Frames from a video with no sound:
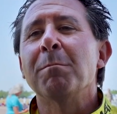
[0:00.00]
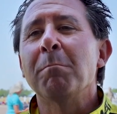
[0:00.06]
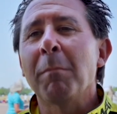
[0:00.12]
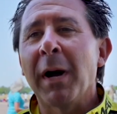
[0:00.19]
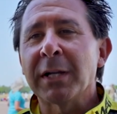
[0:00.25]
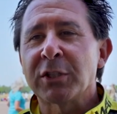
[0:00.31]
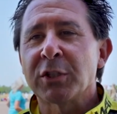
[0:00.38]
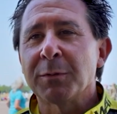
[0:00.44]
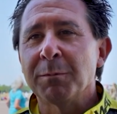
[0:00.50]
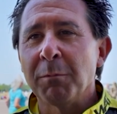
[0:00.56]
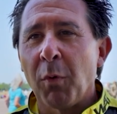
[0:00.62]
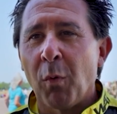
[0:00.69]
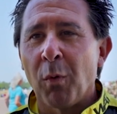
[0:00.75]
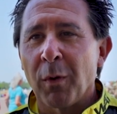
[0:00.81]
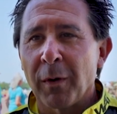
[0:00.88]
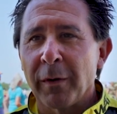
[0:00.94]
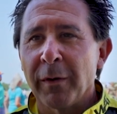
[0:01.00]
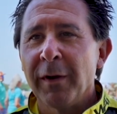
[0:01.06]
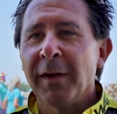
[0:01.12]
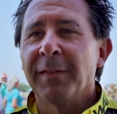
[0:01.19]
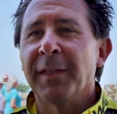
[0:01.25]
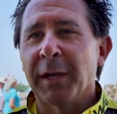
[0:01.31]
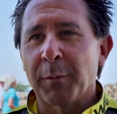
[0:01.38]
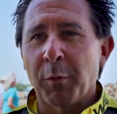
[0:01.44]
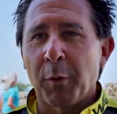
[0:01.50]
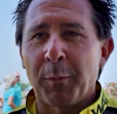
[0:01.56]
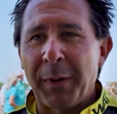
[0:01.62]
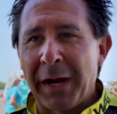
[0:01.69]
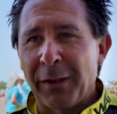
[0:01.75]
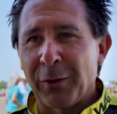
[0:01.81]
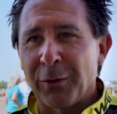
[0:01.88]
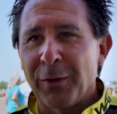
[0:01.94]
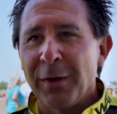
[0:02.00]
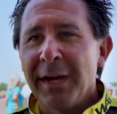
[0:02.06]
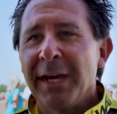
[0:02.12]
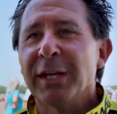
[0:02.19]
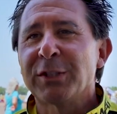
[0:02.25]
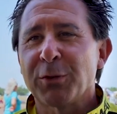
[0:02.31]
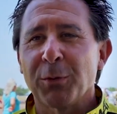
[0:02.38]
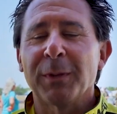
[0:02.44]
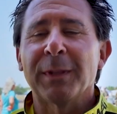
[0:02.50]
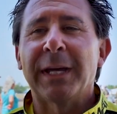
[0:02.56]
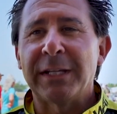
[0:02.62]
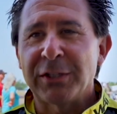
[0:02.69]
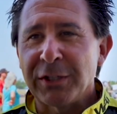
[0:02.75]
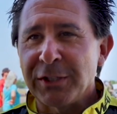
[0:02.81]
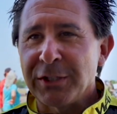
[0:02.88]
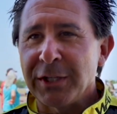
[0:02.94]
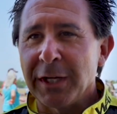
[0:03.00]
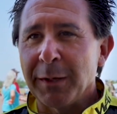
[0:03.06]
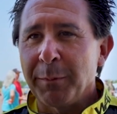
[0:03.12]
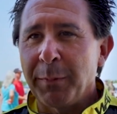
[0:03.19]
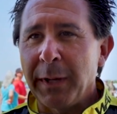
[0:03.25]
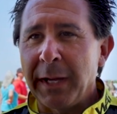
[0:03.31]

much more than a propeller. It's a relationship.